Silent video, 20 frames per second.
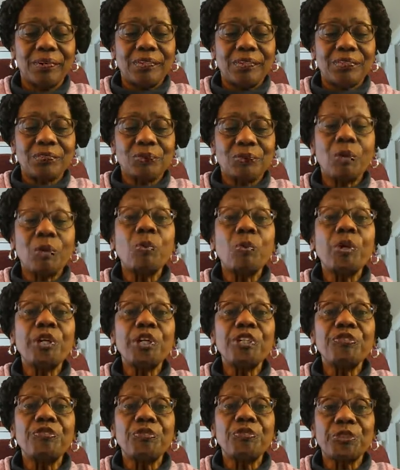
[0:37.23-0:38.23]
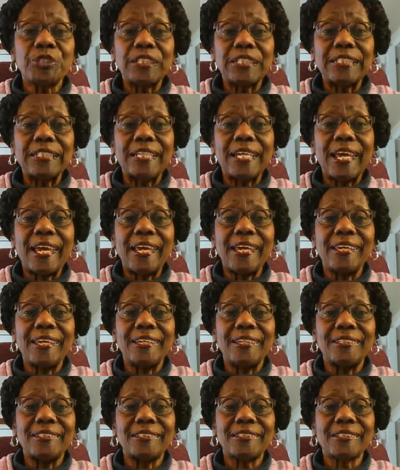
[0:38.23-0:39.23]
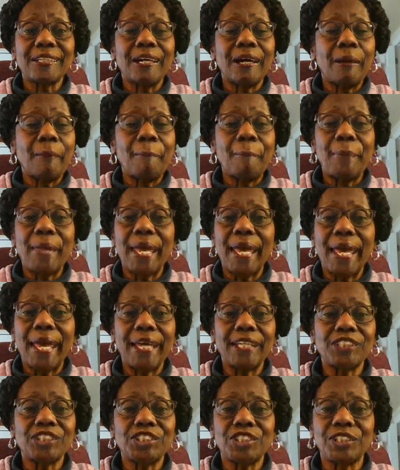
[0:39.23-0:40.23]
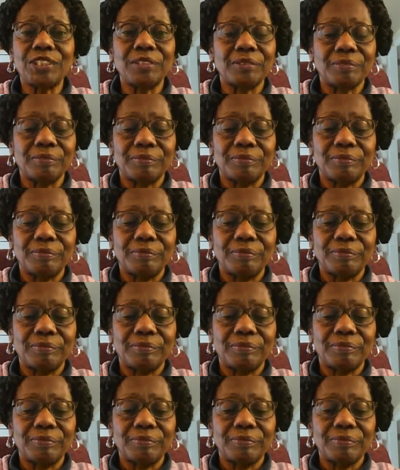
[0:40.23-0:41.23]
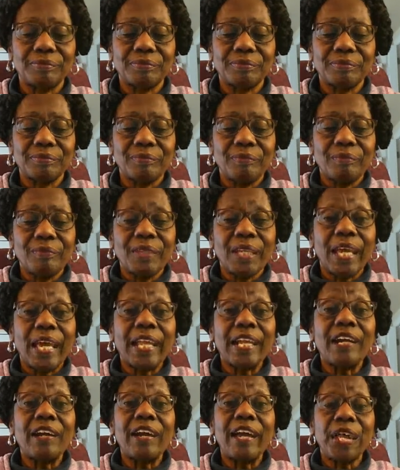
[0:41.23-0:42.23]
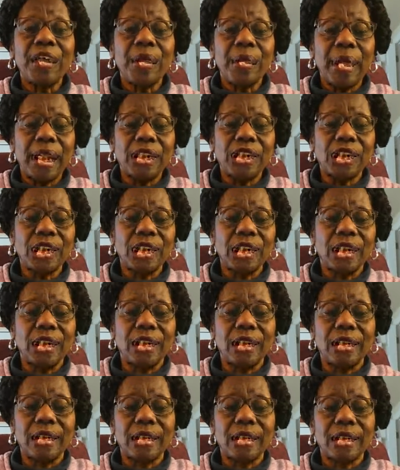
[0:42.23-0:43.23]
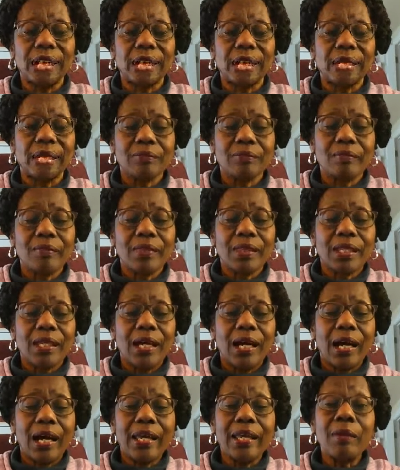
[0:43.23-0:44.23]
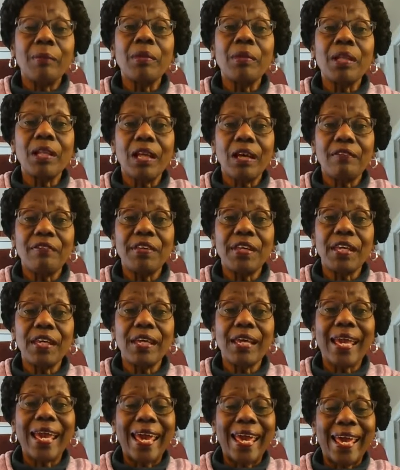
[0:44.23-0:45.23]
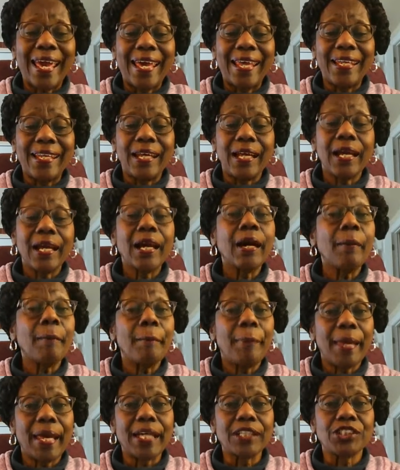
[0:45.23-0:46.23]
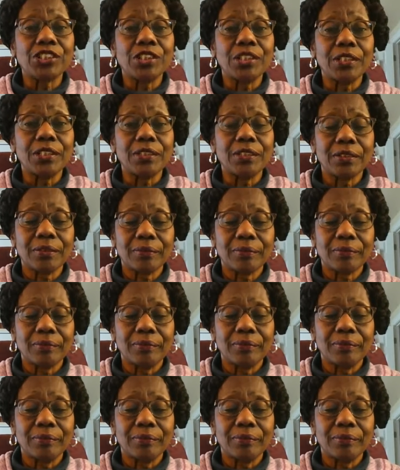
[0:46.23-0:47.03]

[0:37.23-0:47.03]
So, our word for today is compassion. And our affirmation is I am loving and compassionate.